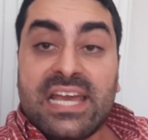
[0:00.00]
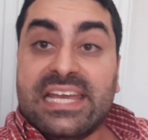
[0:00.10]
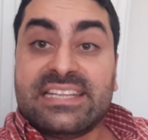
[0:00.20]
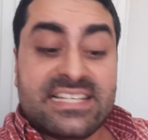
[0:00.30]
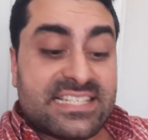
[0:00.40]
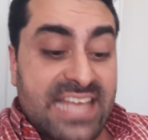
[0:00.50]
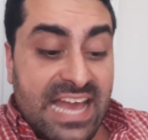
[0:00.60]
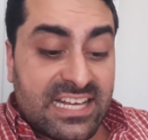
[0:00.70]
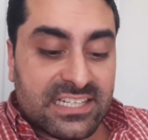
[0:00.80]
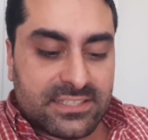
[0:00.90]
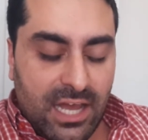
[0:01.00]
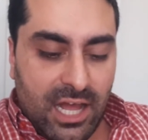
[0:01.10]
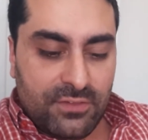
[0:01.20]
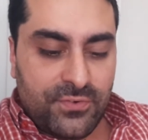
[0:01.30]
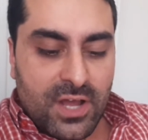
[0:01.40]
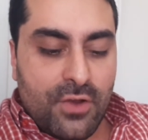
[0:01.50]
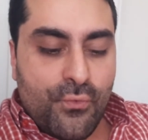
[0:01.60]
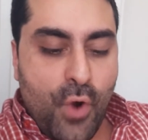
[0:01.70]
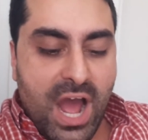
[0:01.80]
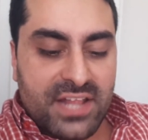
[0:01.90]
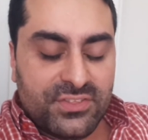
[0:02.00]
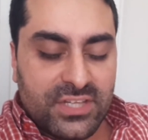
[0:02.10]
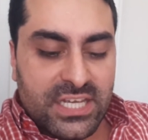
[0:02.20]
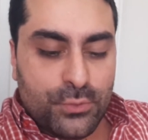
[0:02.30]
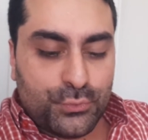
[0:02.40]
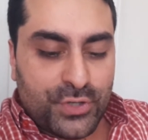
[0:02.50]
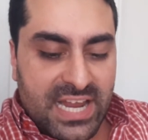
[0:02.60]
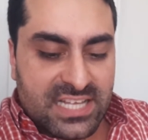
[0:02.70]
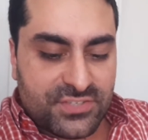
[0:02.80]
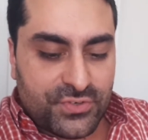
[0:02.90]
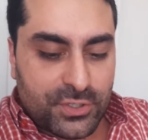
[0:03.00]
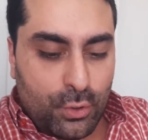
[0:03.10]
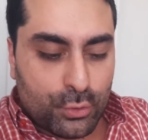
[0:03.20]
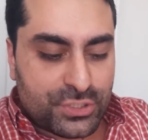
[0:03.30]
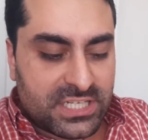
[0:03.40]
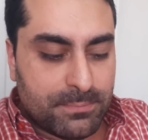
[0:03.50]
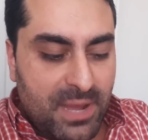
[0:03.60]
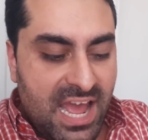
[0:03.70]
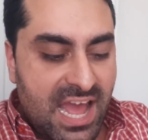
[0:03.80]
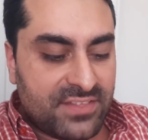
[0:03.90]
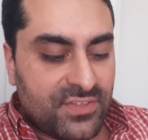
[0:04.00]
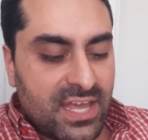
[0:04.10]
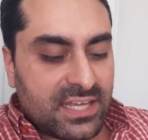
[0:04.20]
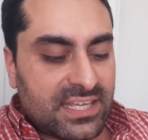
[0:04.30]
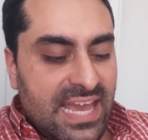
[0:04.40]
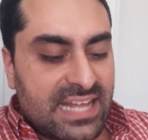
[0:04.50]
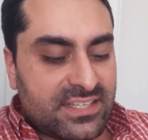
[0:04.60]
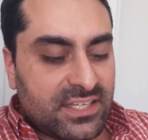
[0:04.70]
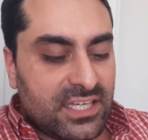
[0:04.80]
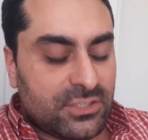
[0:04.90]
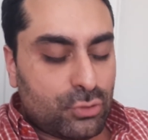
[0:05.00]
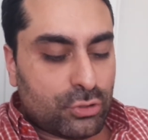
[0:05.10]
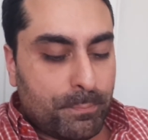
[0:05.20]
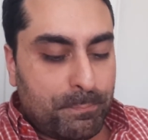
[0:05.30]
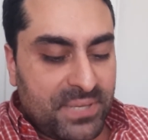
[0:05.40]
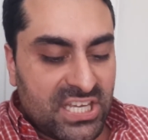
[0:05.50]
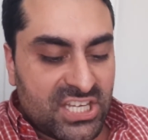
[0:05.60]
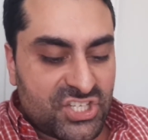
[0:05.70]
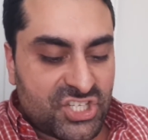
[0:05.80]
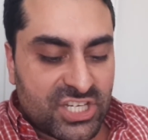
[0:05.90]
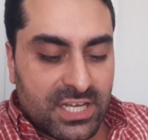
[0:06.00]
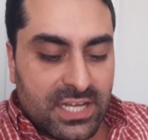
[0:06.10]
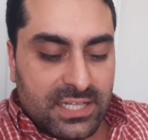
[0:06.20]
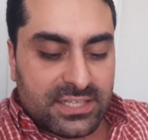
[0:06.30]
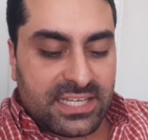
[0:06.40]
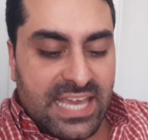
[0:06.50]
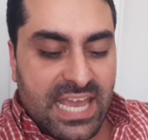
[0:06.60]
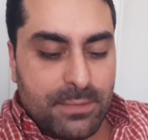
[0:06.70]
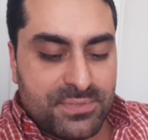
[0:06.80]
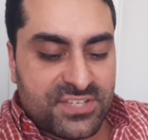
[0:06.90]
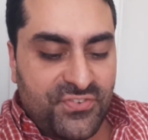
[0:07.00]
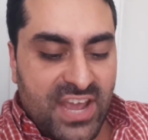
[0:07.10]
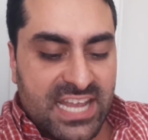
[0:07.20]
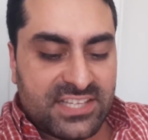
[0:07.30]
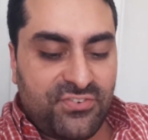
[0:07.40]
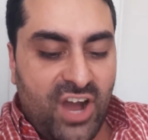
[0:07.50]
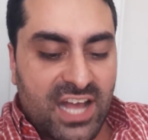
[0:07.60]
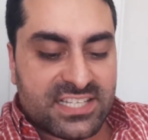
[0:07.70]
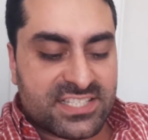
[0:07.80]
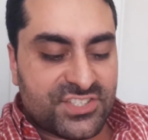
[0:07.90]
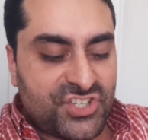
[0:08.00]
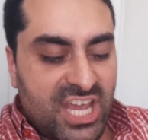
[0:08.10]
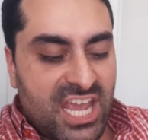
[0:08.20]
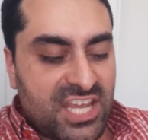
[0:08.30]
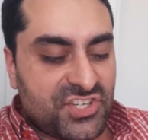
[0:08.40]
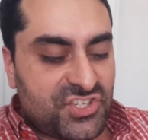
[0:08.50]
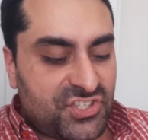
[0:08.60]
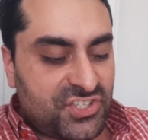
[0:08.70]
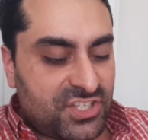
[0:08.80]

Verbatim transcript: In the second half, one new transfer Osimhen get into the pitch, the game's fate was changed.